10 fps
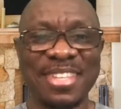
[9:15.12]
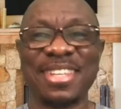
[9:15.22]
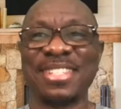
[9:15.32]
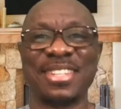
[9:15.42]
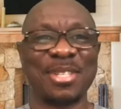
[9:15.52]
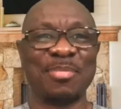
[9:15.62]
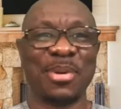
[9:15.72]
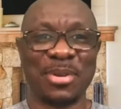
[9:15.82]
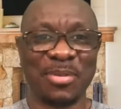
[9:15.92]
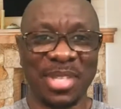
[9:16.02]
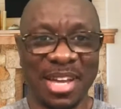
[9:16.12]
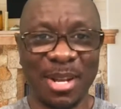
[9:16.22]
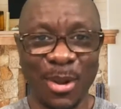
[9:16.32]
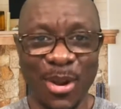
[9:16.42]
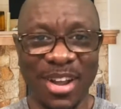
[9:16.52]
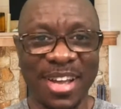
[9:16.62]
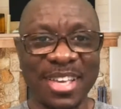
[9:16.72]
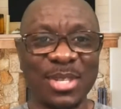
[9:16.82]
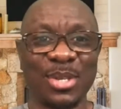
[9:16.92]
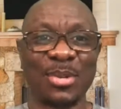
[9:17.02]
is just born with that luck.
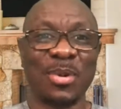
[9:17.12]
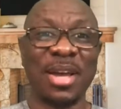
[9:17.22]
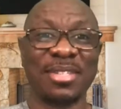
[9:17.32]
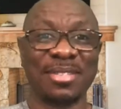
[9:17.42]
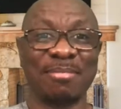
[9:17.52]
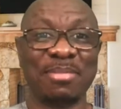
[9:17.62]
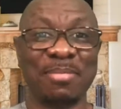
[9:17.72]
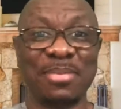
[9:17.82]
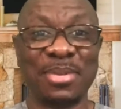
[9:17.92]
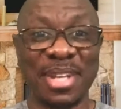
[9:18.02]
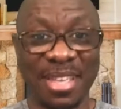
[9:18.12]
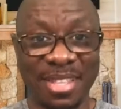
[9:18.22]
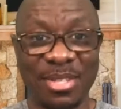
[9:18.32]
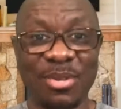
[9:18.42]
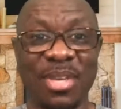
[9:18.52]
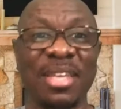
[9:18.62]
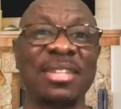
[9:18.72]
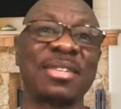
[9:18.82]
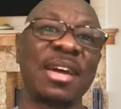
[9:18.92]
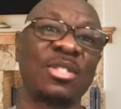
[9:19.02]
So why some people you can
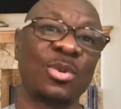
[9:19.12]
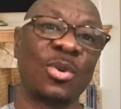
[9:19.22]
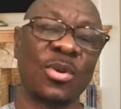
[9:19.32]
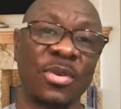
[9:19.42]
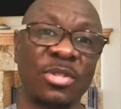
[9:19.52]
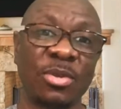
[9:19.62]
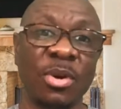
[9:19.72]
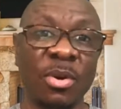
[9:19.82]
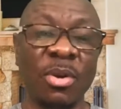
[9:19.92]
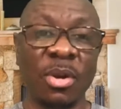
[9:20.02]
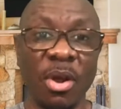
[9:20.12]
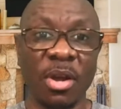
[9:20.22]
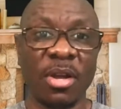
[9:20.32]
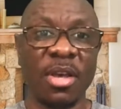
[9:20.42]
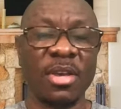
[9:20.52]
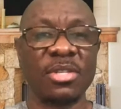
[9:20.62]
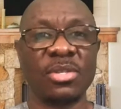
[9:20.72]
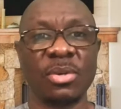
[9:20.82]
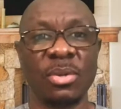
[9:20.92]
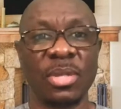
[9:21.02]
try to create your own luck.
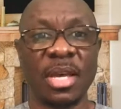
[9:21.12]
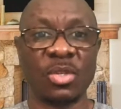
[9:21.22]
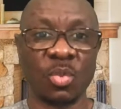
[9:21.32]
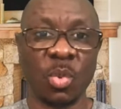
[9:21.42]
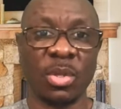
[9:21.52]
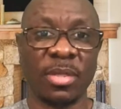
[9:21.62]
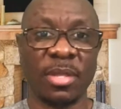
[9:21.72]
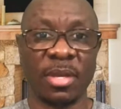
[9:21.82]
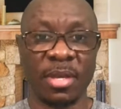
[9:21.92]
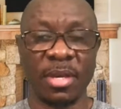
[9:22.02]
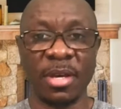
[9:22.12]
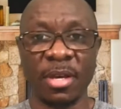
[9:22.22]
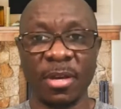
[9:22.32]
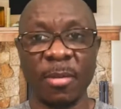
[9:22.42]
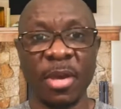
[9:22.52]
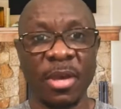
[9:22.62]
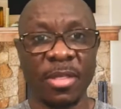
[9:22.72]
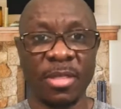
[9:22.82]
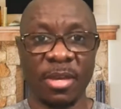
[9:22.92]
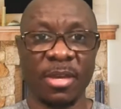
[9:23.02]
So that's what the
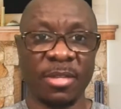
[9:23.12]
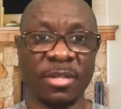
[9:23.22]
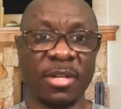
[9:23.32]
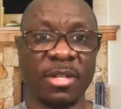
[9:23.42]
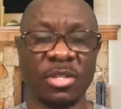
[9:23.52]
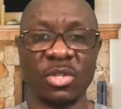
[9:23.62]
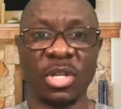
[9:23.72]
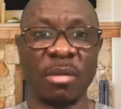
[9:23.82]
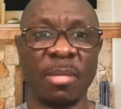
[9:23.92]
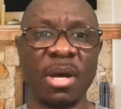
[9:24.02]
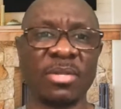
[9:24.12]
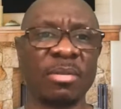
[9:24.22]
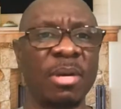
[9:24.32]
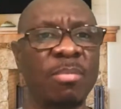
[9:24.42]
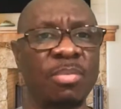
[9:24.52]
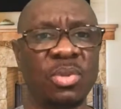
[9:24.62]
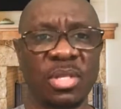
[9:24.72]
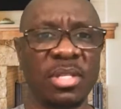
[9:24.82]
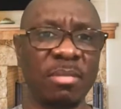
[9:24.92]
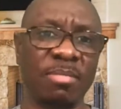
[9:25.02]
internet is all about. It's about
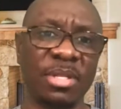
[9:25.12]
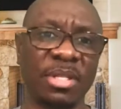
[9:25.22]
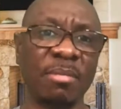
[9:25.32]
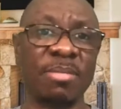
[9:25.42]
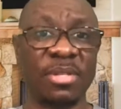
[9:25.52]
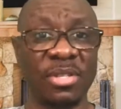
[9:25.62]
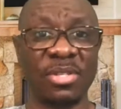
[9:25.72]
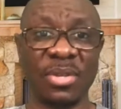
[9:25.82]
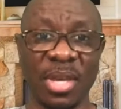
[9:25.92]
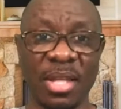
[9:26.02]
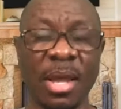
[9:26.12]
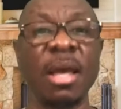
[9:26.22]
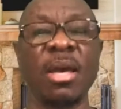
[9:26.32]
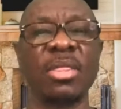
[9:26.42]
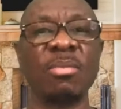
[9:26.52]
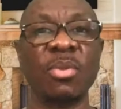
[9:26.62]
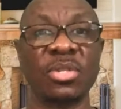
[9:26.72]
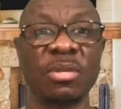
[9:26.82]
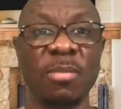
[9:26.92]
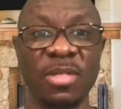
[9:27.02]
putting the bits and pieces together. The
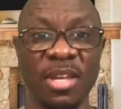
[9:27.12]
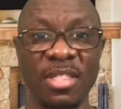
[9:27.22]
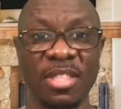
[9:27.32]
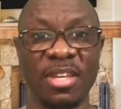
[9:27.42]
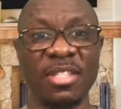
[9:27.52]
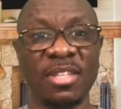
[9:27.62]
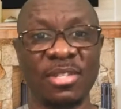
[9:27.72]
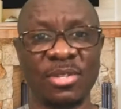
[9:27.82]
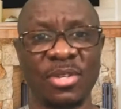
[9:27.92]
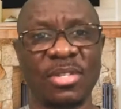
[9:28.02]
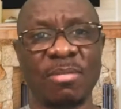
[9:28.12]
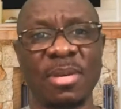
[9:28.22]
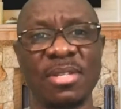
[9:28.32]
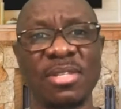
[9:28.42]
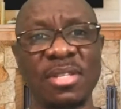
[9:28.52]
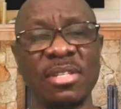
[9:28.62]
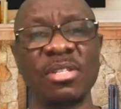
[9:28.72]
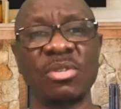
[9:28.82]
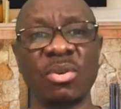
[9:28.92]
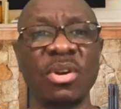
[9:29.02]
most important thing is just about seeing
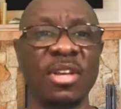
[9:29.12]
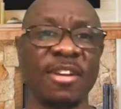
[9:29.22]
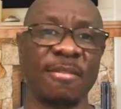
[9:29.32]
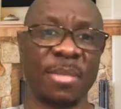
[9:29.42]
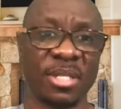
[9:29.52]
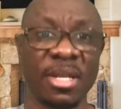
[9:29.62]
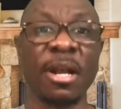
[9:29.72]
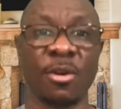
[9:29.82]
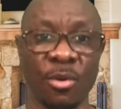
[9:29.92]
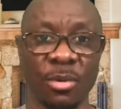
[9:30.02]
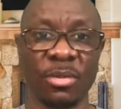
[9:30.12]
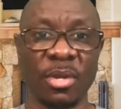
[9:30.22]
your incremental growth.